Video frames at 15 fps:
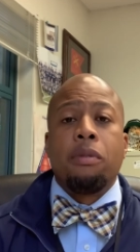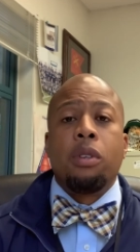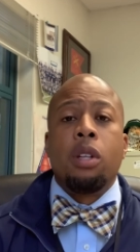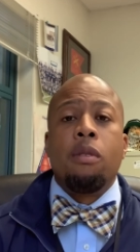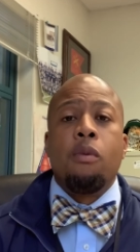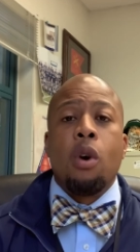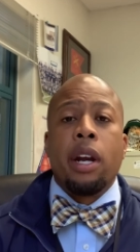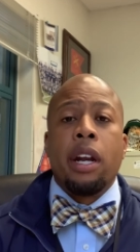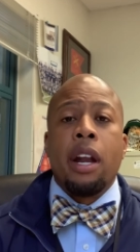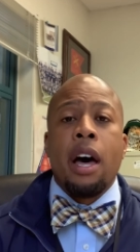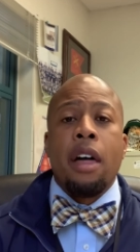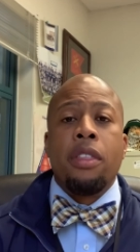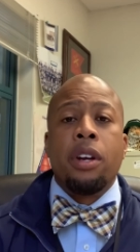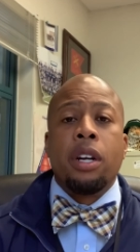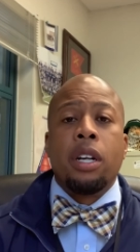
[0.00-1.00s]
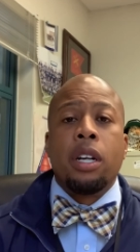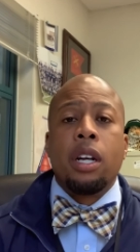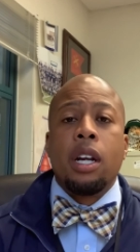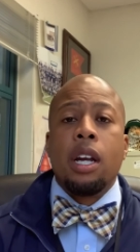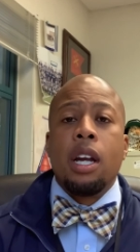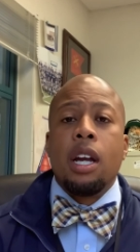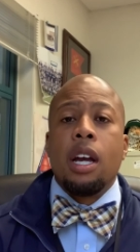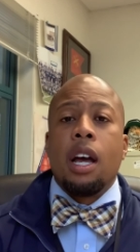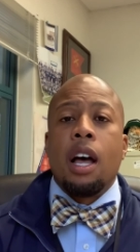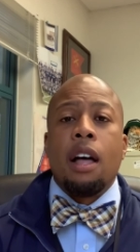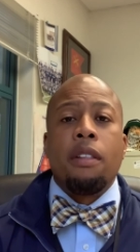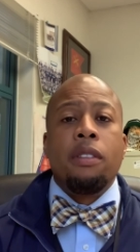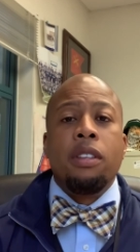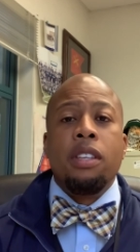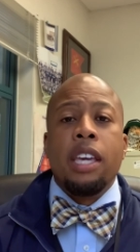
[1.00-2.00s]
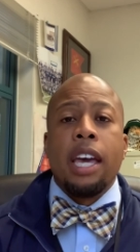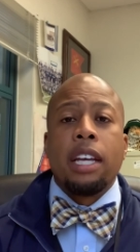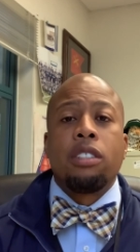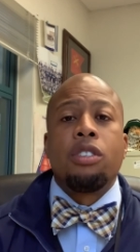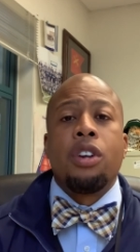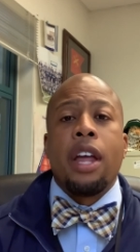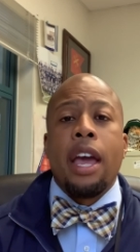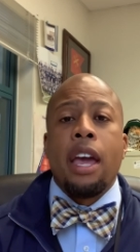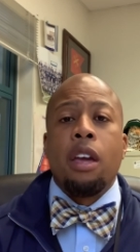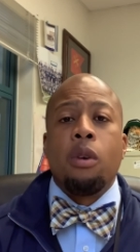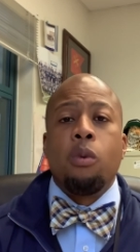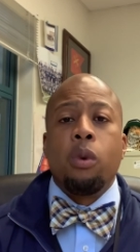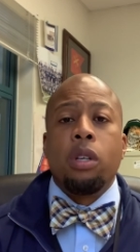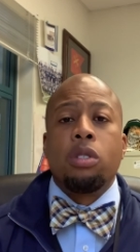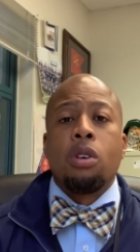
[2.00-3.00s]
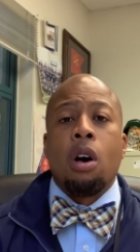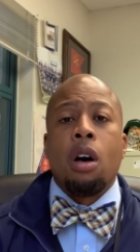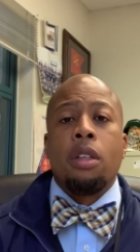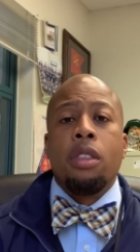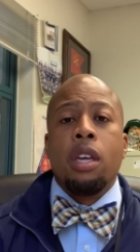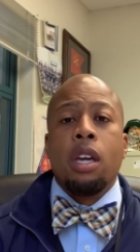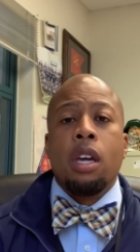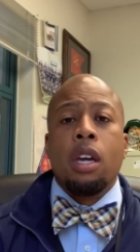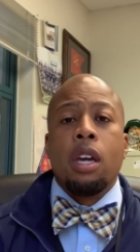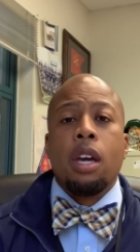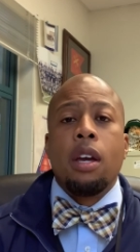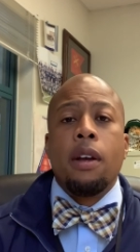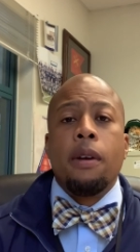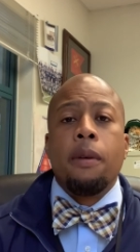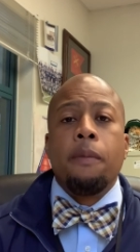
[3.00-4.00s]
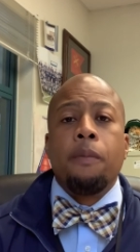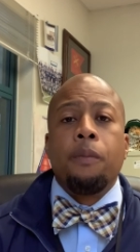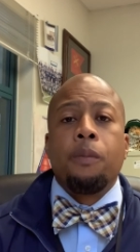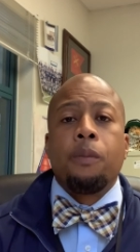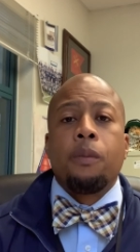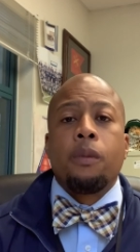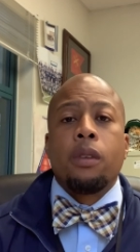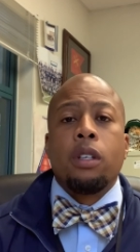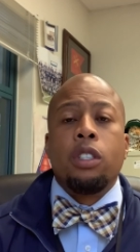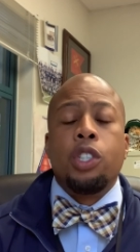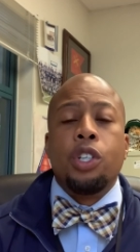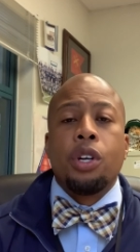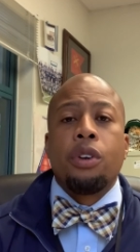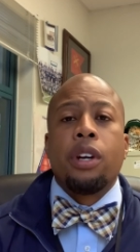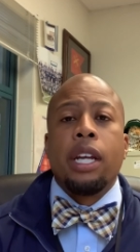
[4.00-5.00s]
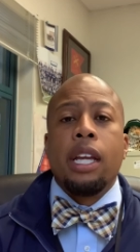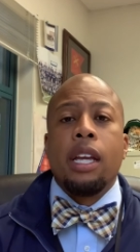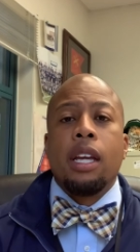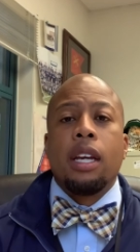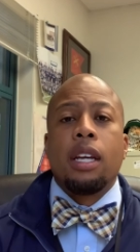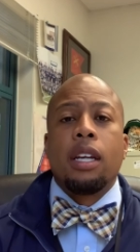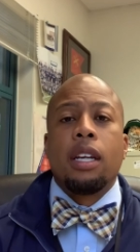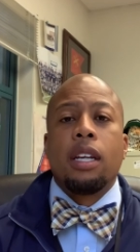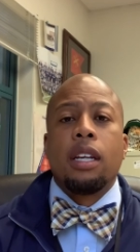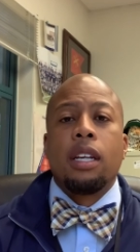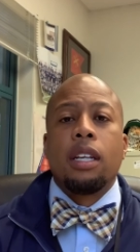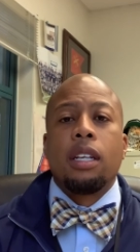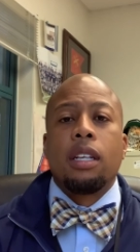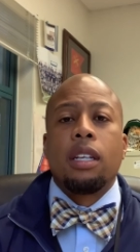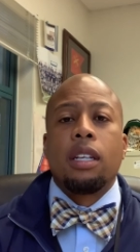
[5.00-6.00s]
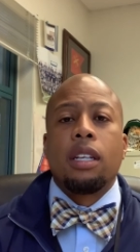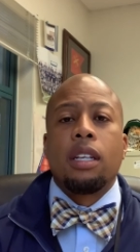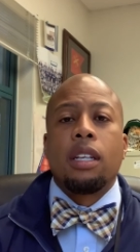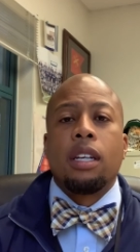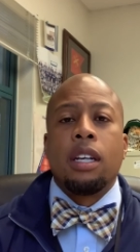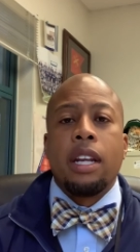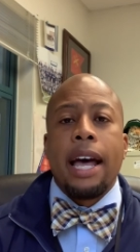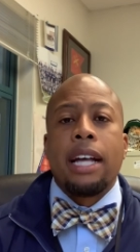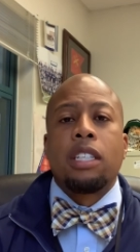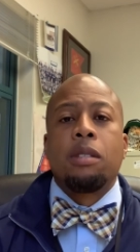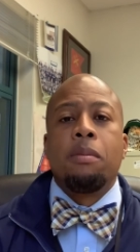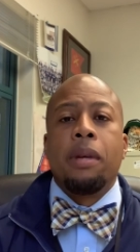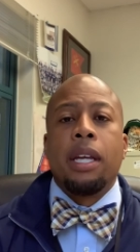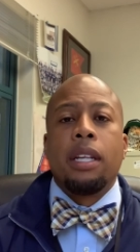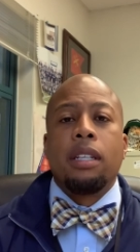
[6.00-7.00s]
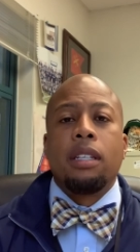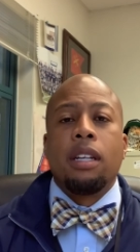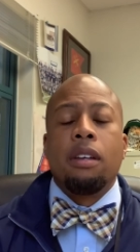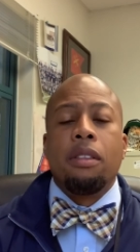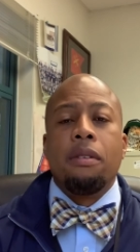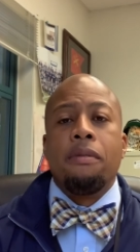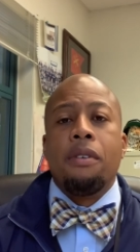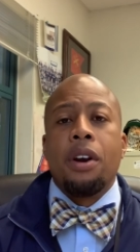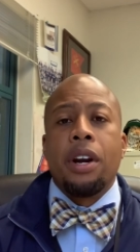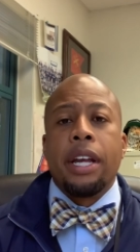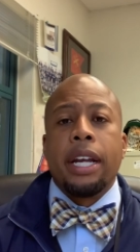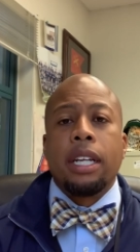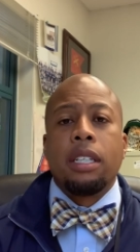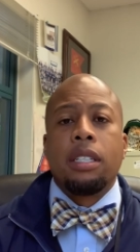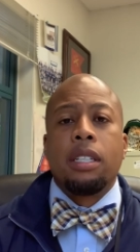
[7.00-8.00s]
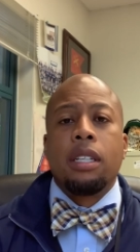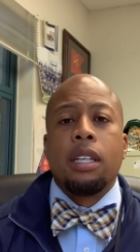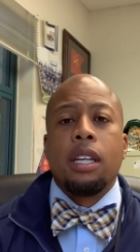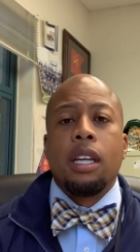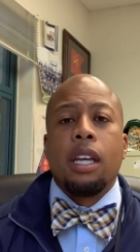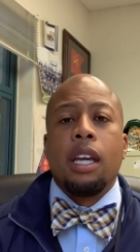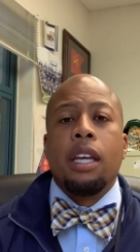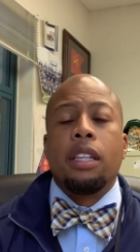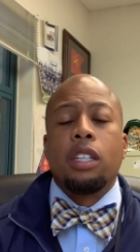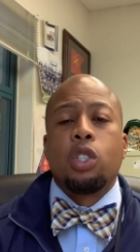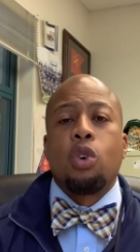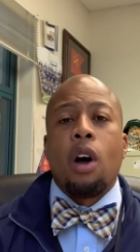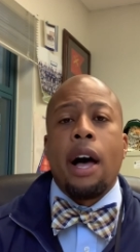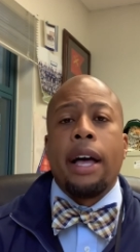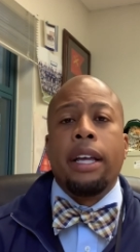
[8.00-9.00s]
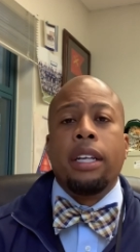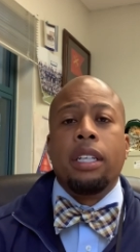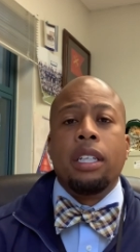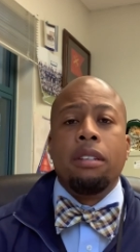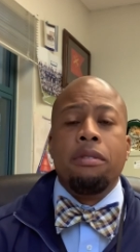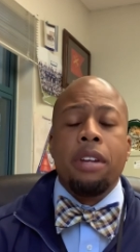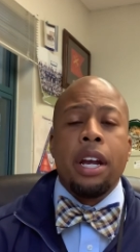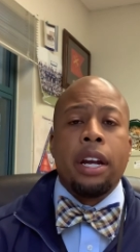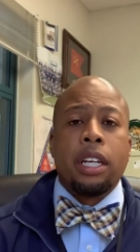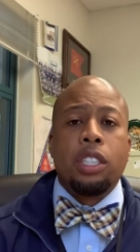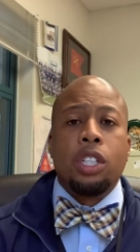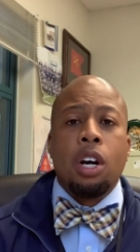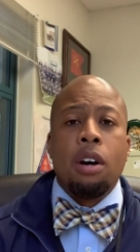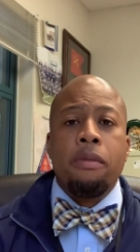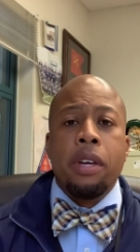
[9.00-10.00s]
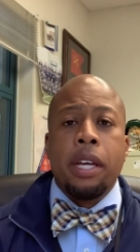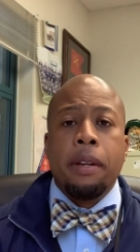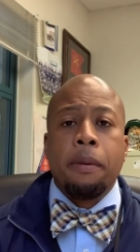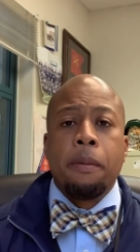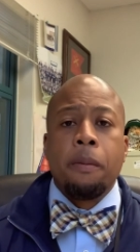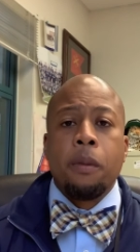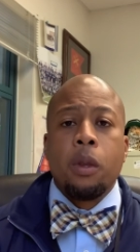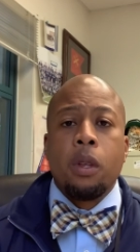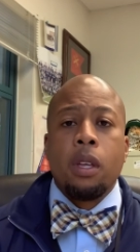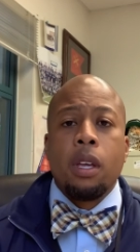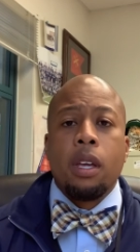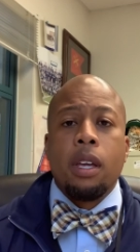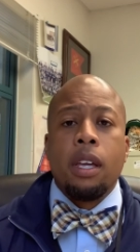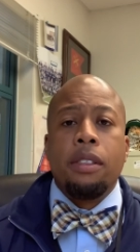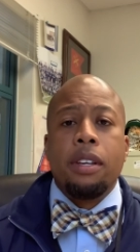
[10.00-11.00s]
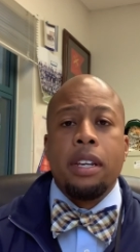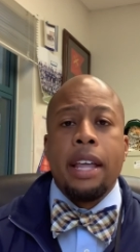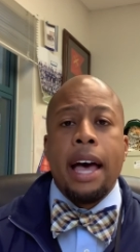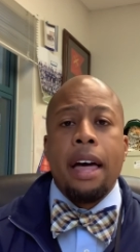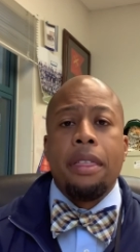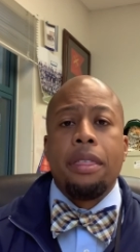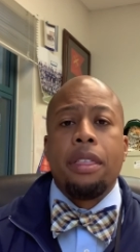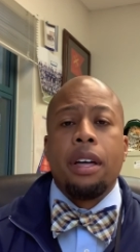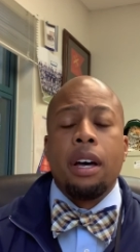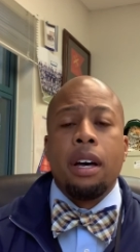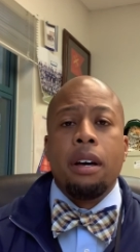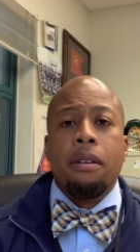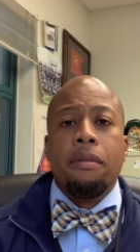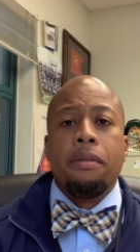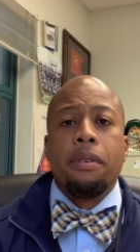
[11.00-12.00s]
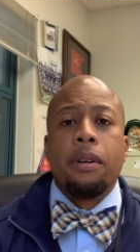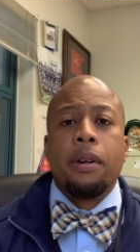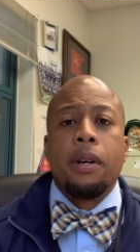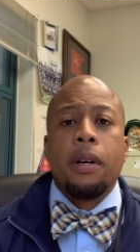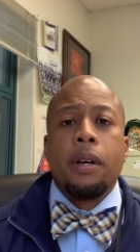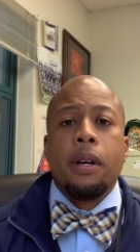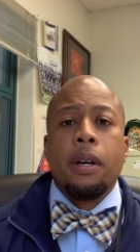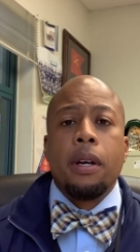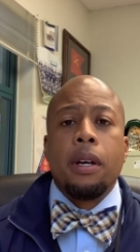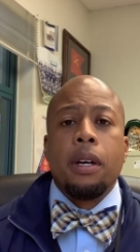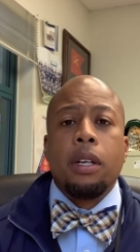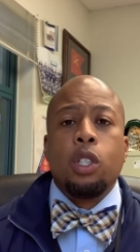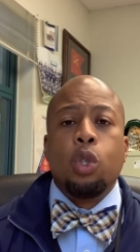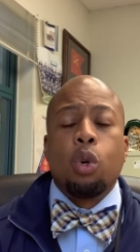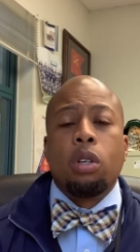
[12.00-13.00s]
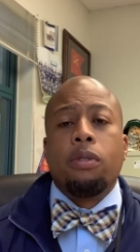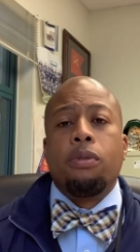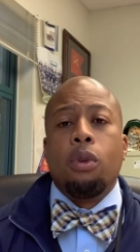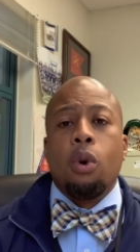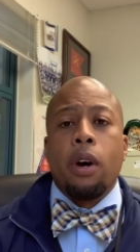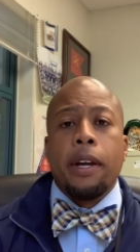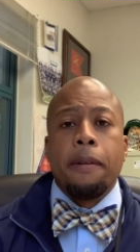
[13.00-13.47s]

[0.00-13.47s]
of one another. Uh, yesterday, we saw the jury announcement of the verdict in the trial of Derek Chauvin in the death of George Floyd.